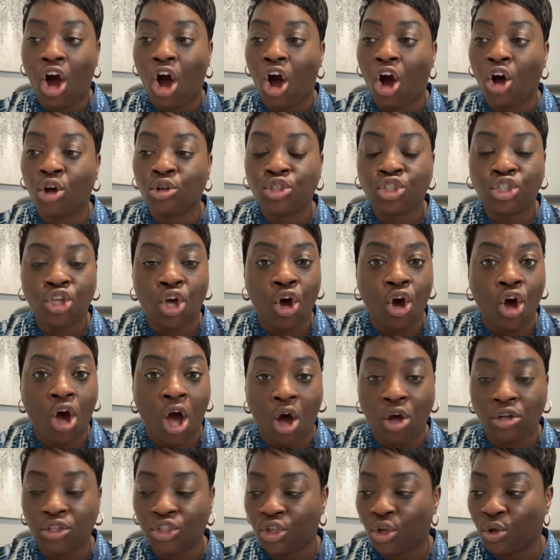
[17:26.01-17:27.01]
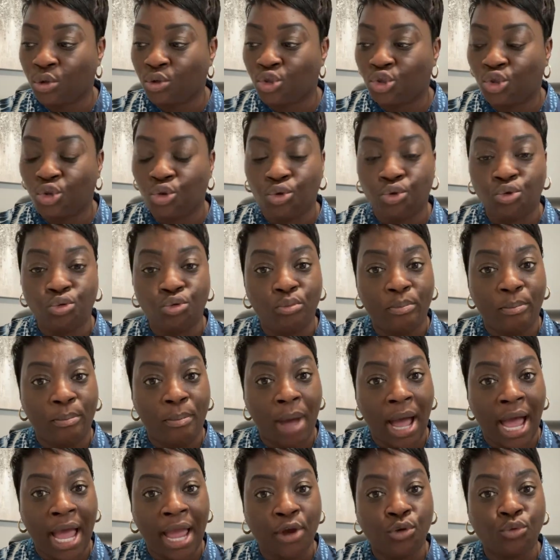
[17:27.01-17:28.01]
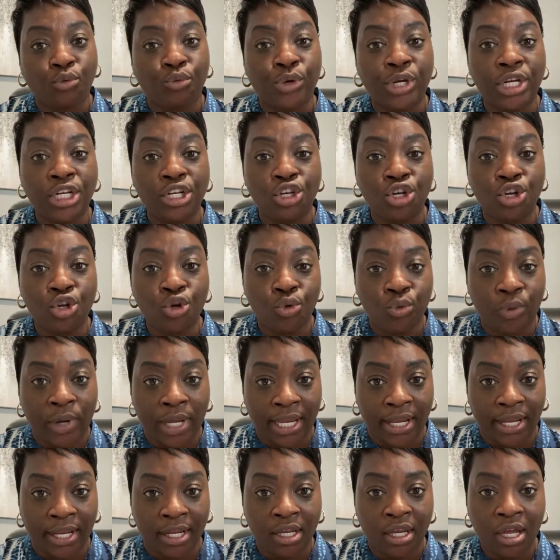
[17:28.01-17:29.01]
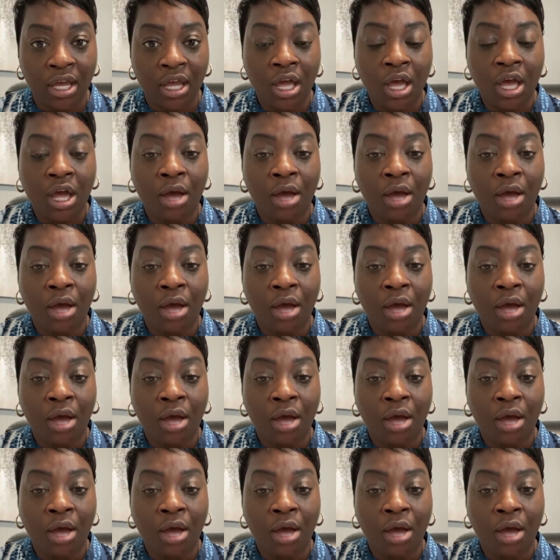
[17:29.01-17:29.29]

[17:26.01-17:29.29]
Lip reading: Also to my renewing